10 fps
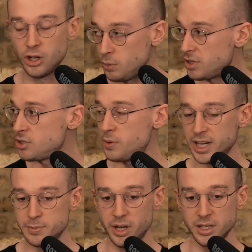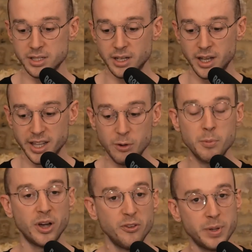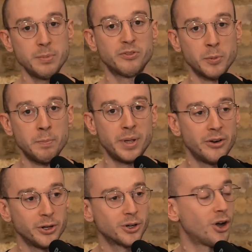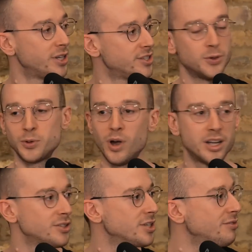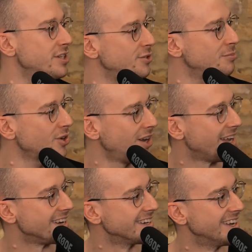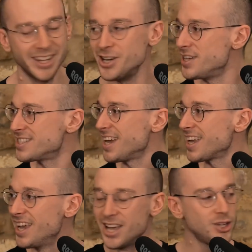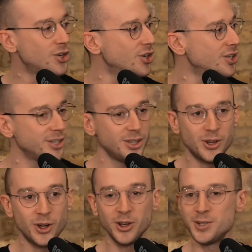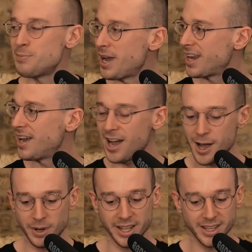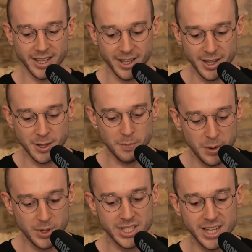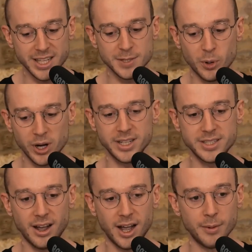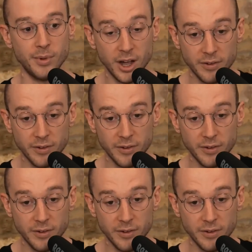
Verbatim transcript: Who were the two experts? They were both people from Imperial College who had worked on the original modelling. It's like you couldn't make it up. Like the BBC at this point in time,